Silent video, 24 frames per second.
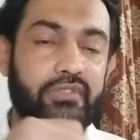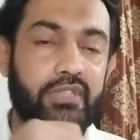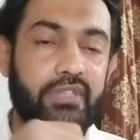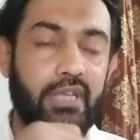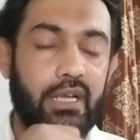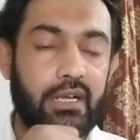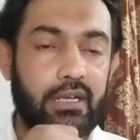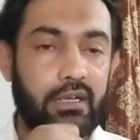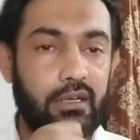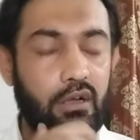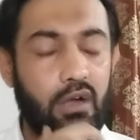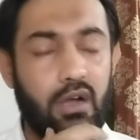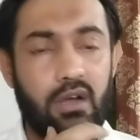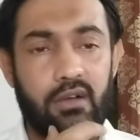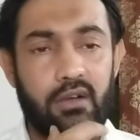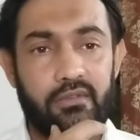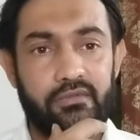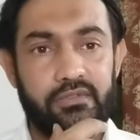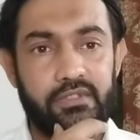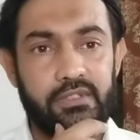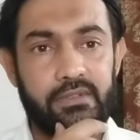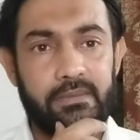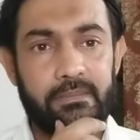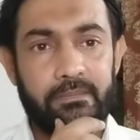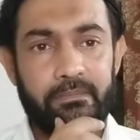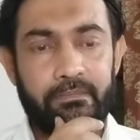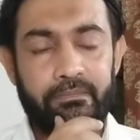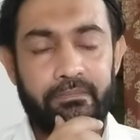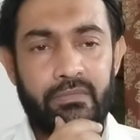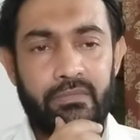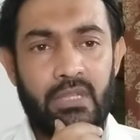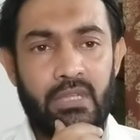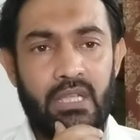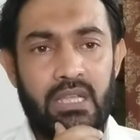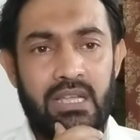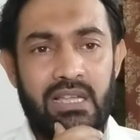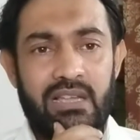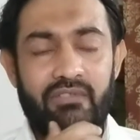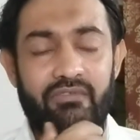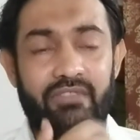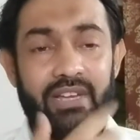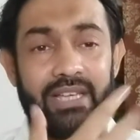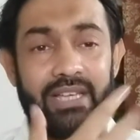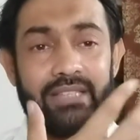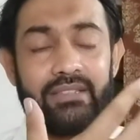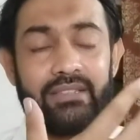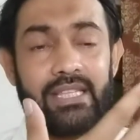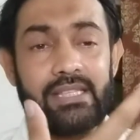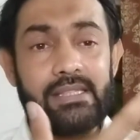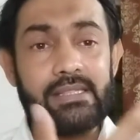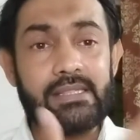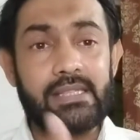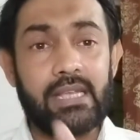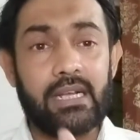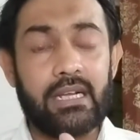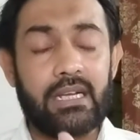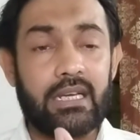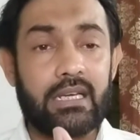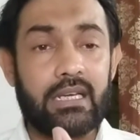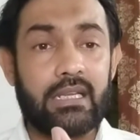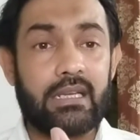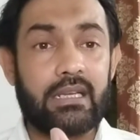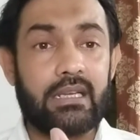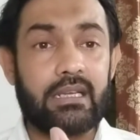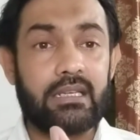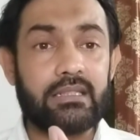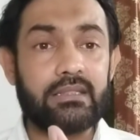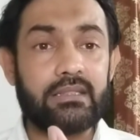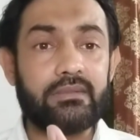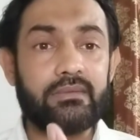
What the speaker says: young calves. When they suckle